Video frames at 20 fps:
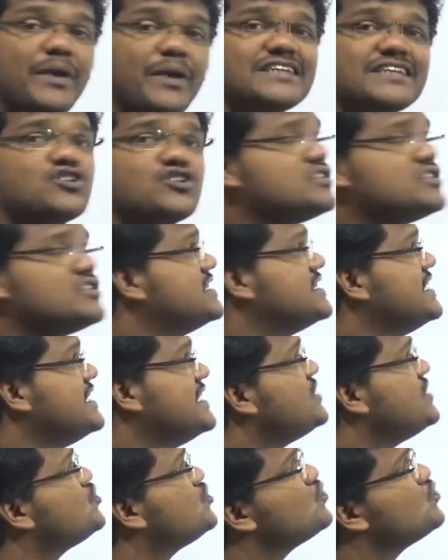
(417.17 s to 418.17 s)
on
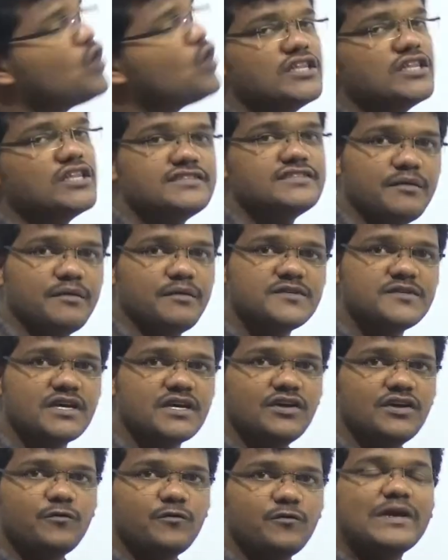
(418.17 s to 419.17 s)
these two concepts,
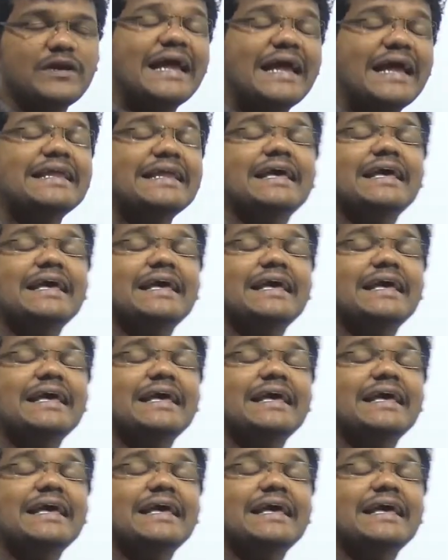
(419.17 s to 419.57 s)
we can